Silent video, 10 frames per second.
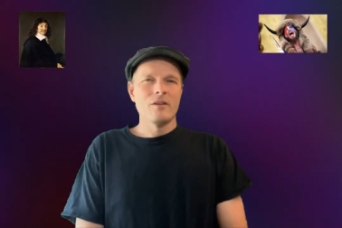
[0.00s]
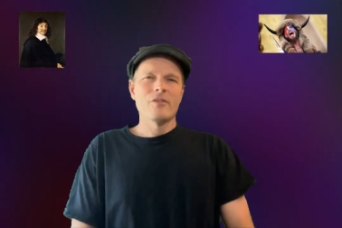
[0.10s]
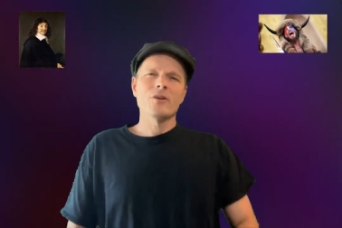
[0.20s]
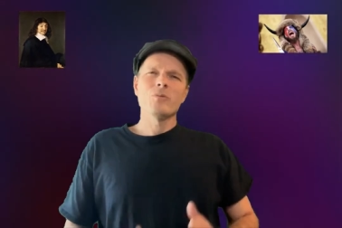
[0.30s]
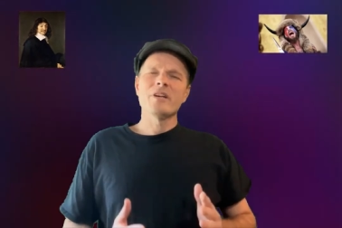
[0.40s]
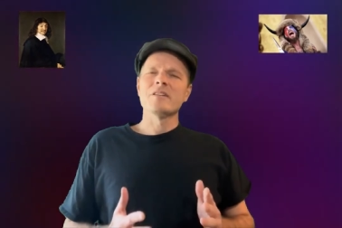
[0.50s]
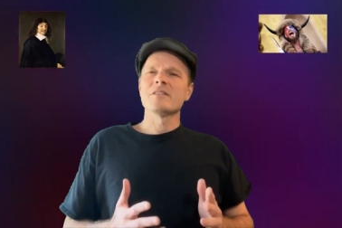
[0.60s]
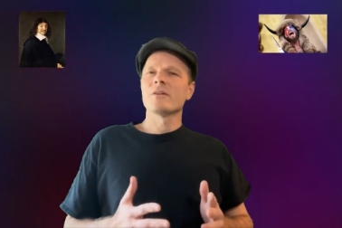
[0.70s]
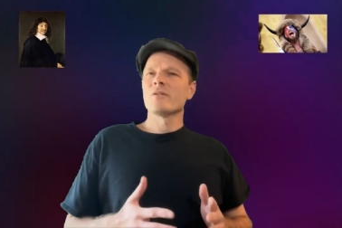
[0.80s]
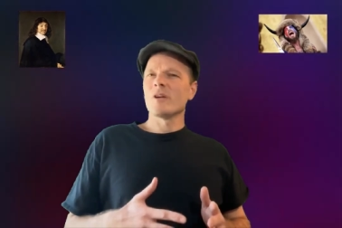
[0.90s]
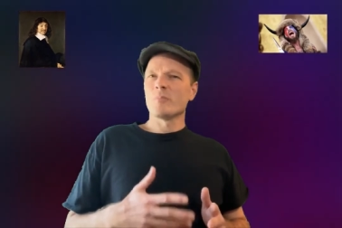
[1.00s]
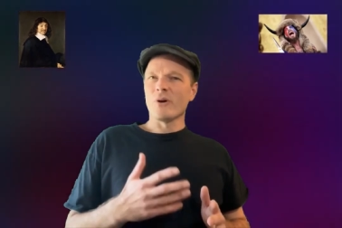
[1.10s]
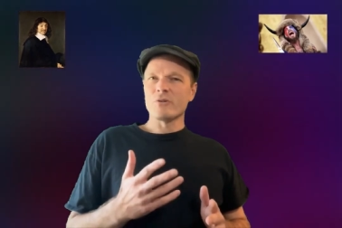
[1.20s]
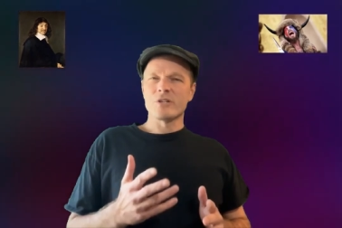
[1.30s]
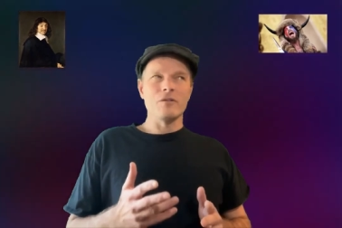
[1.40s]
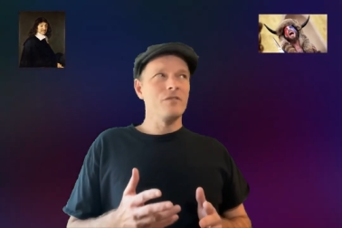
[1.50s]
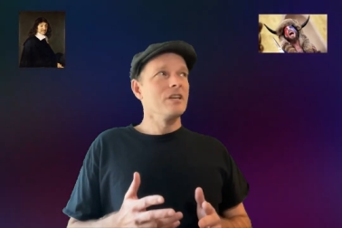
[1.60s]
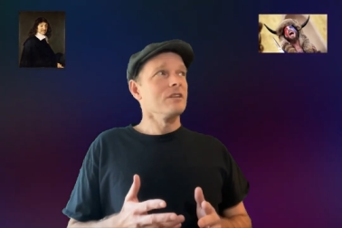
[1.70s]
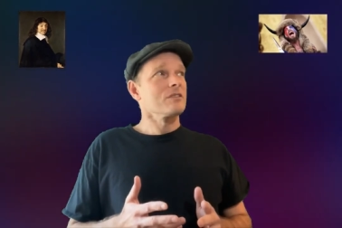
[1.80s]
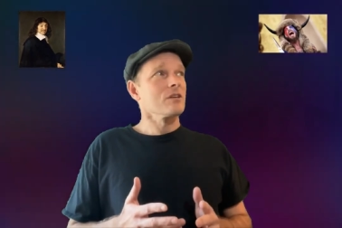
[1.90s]
Third, we consider the approach of
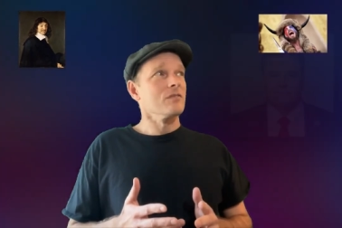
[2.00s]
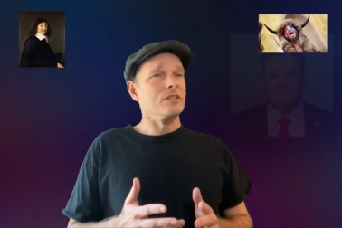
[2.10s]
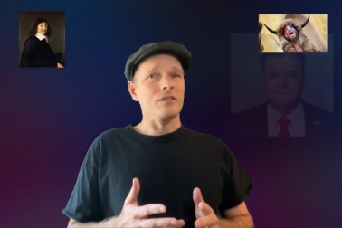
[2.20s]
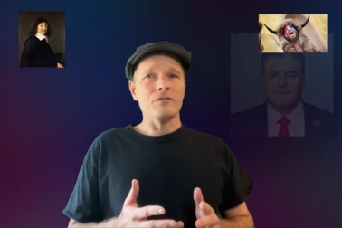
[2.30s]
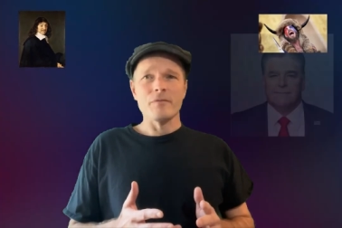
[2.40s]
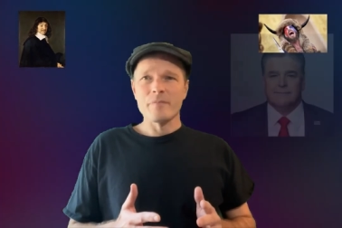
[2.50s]
the conservative.